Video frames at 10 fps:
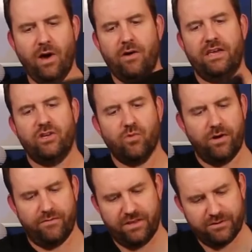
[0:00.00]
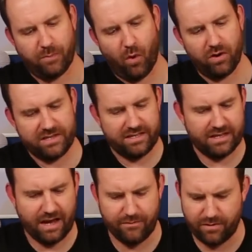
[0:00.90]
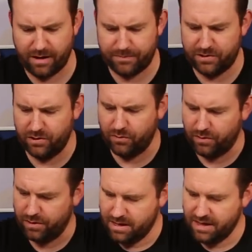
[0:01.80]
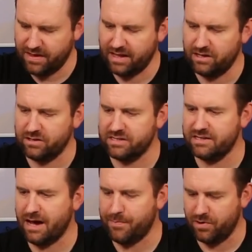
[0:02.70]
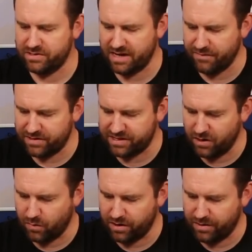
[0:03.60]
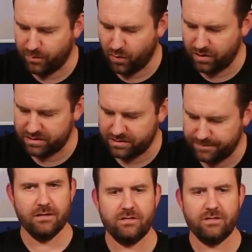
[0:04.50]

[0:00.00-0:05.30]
wow, each one of these ports is covered up too. Yeah, they got little stoppers in every single one of the ports.